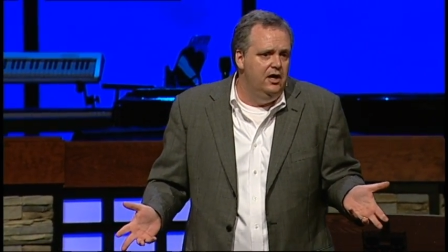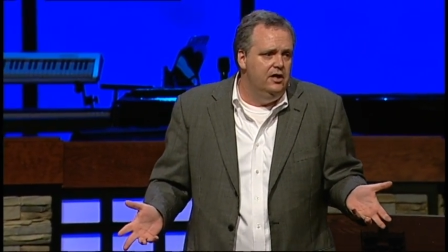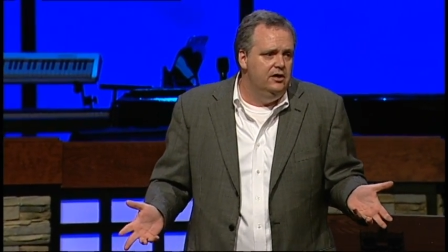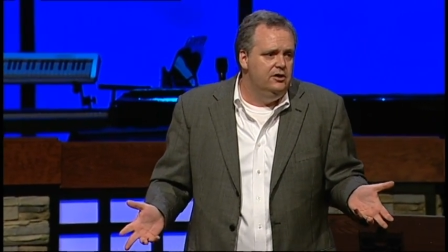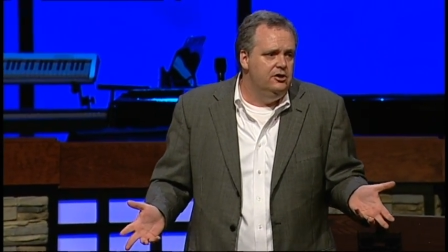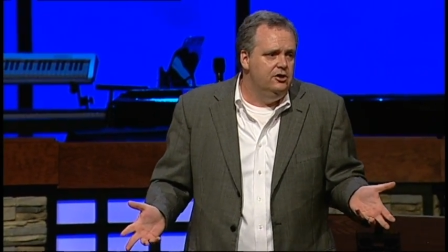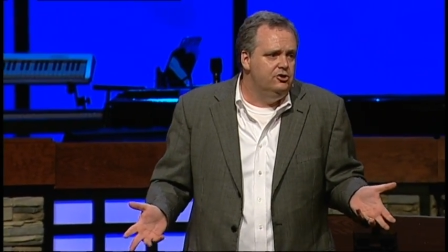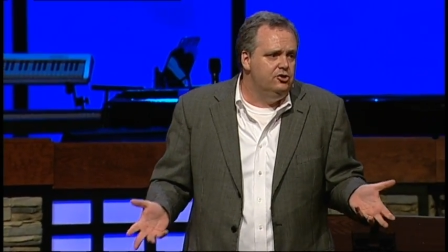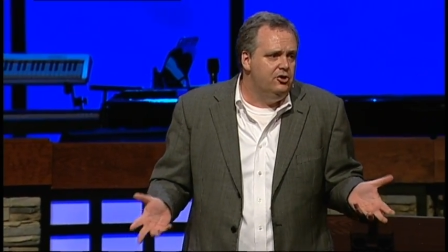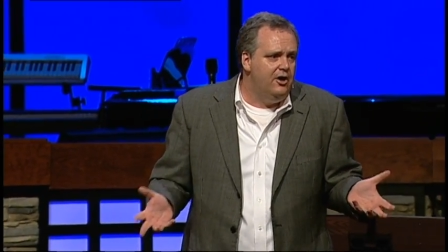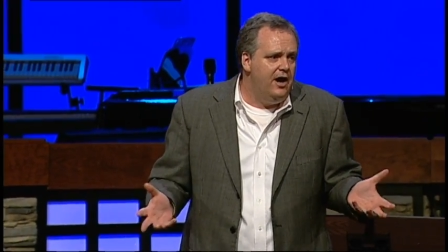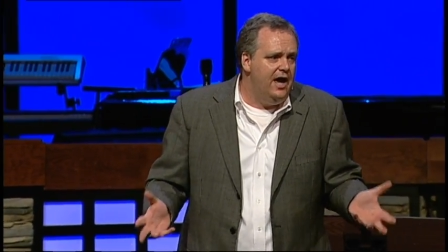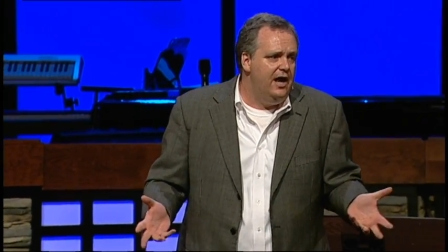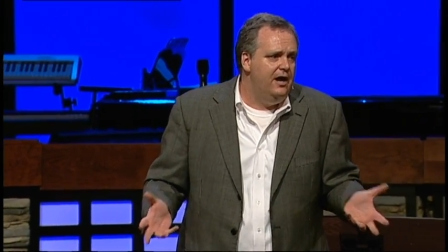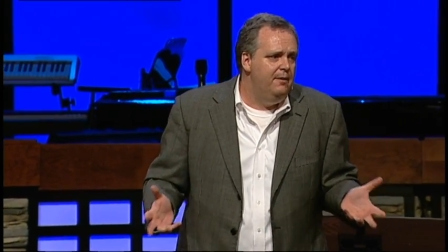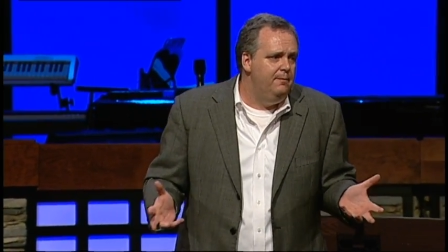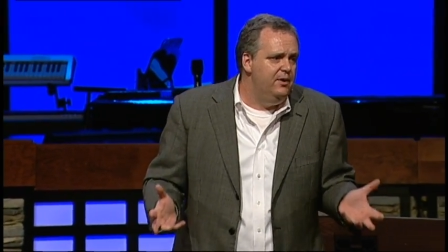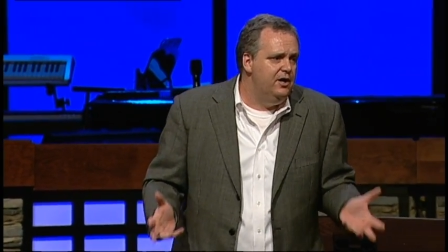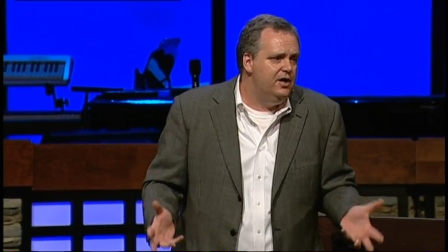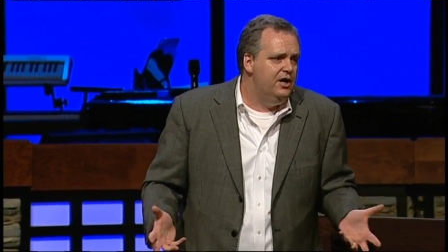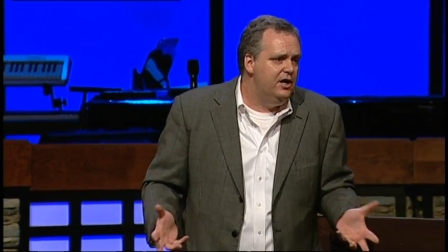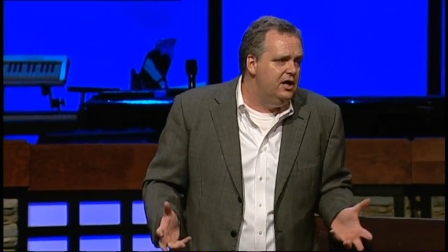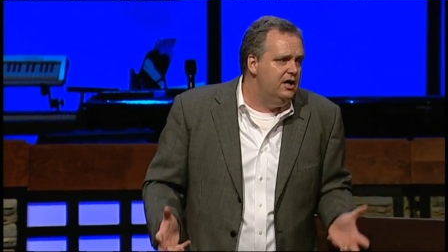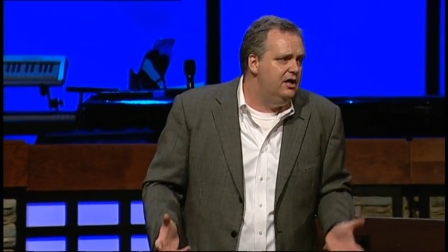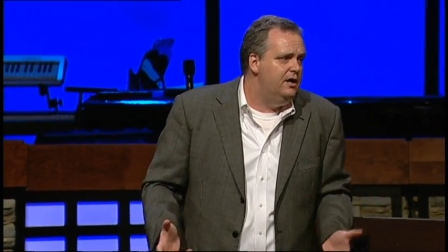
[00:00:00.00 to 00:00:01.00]
to try to
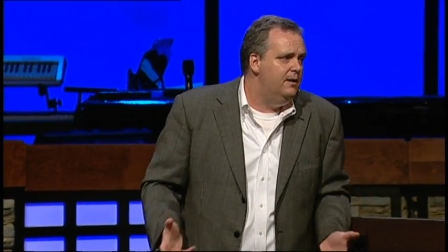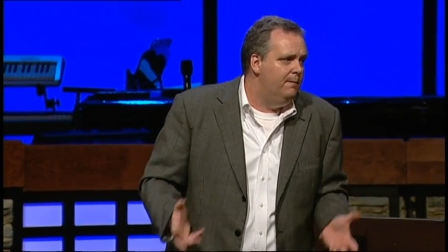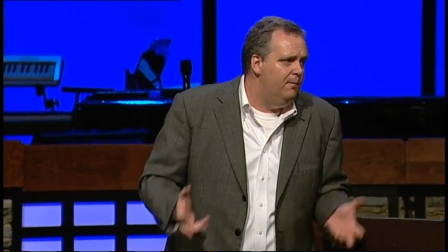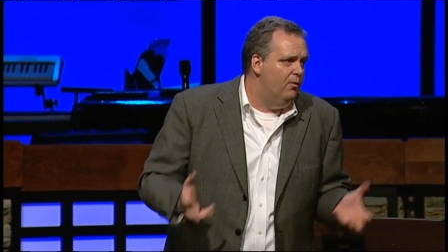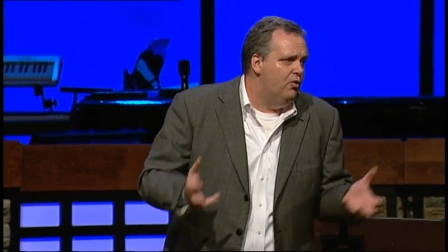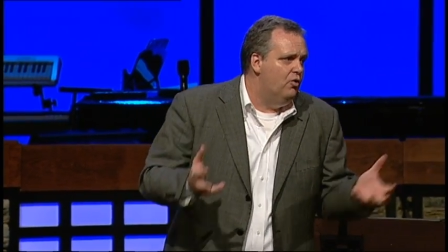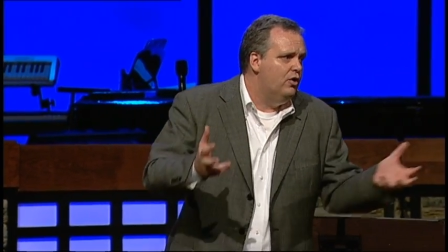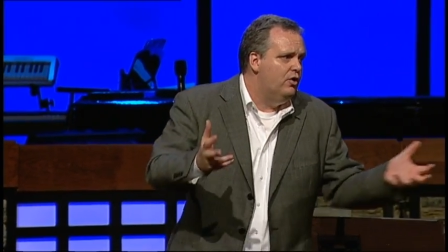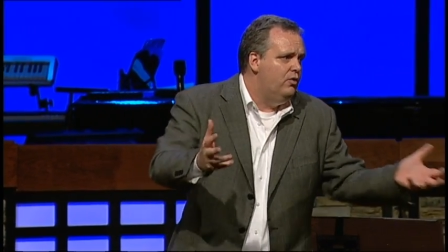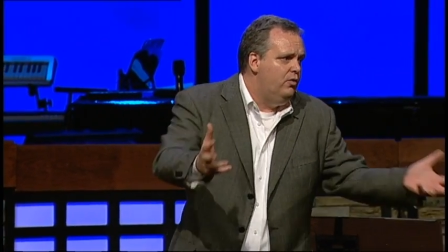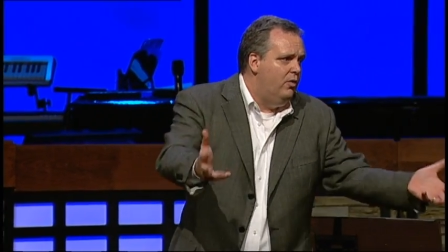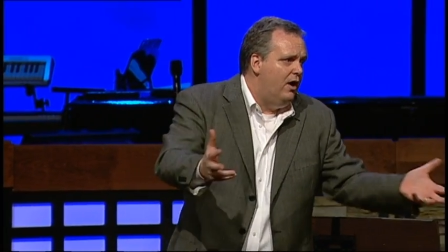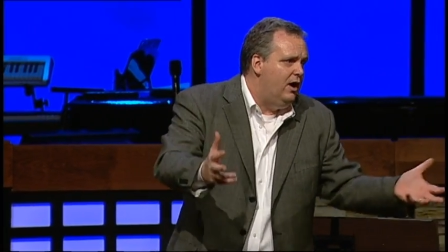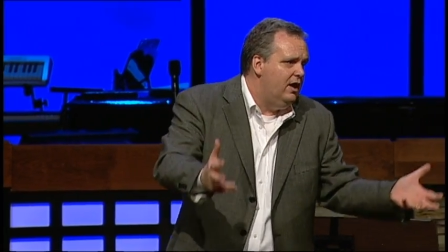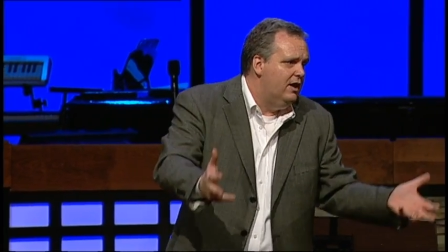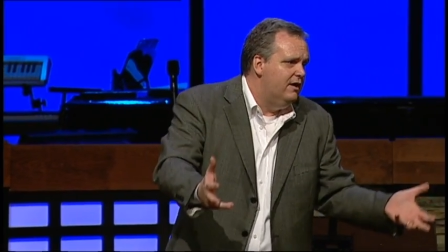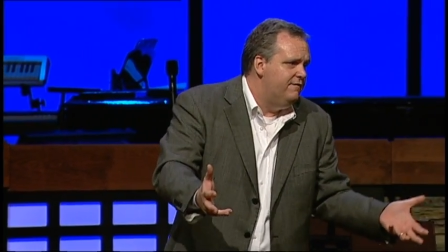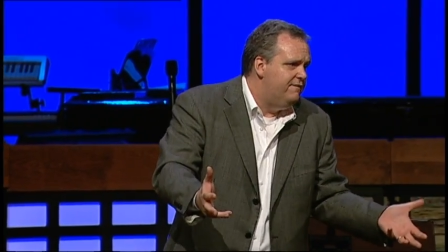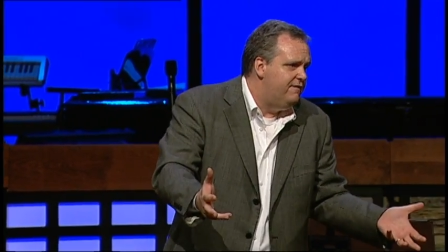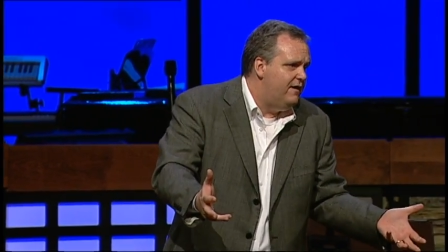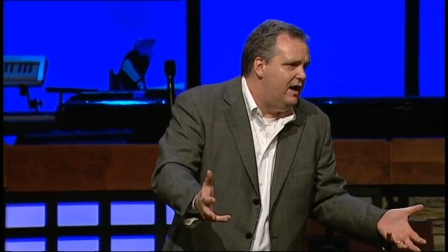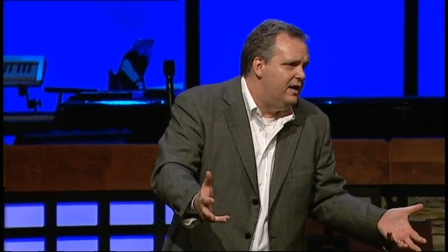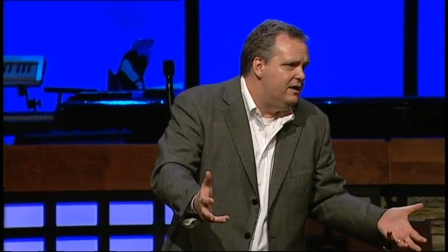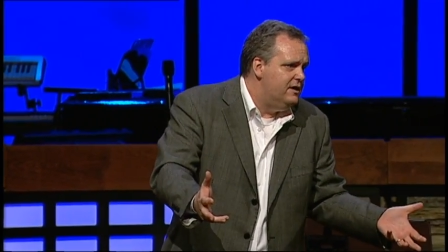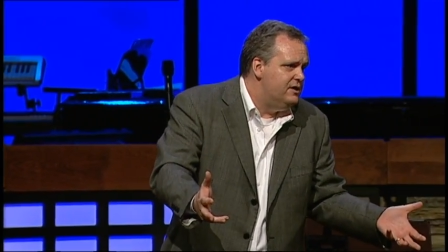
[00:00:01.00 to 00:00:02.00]
become more
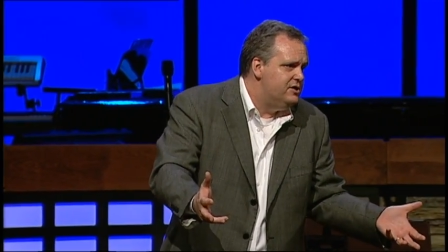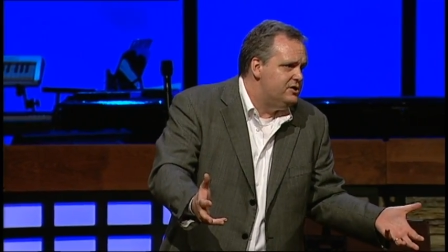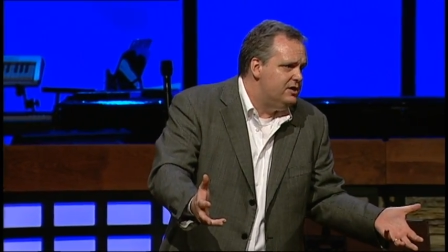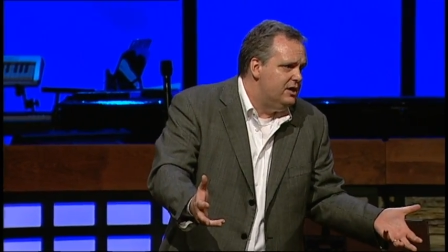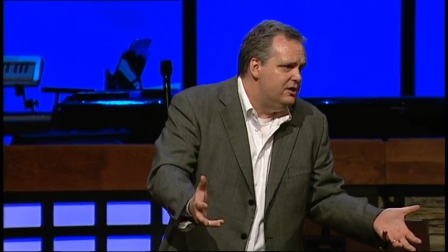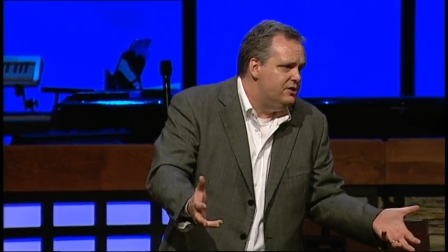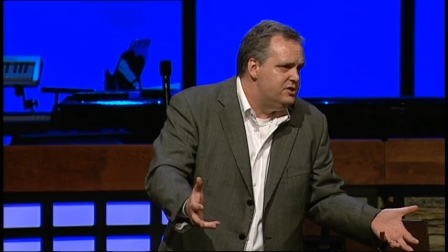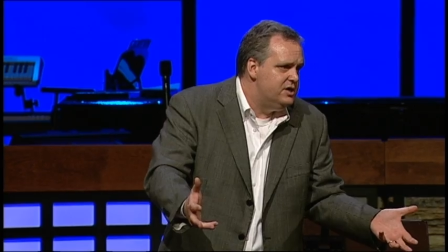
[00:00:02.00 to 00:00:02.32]
qualified to share